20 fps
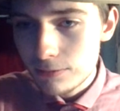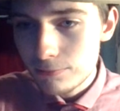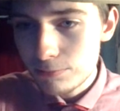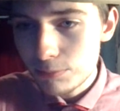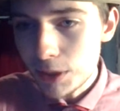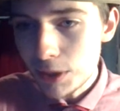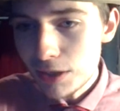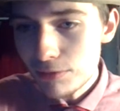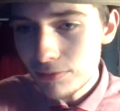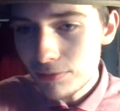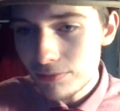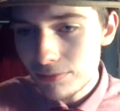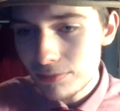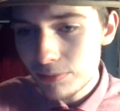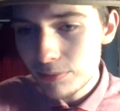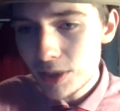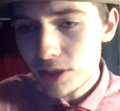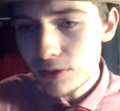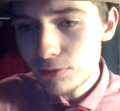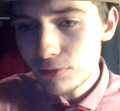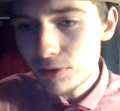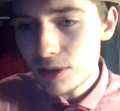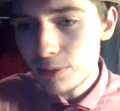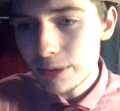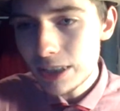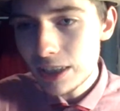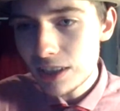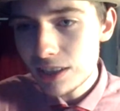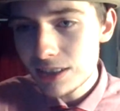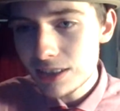Mr.
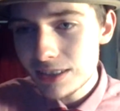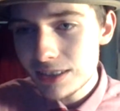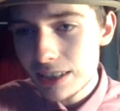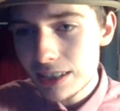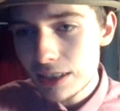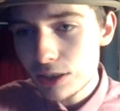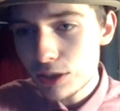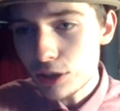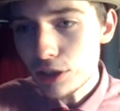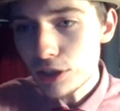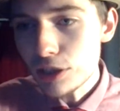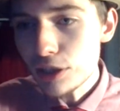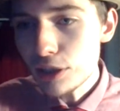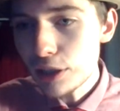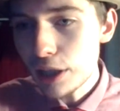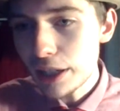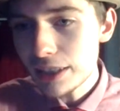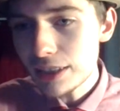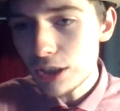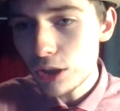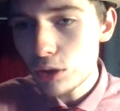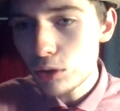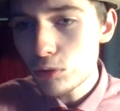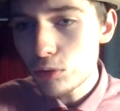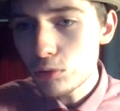Freeman asks, do you like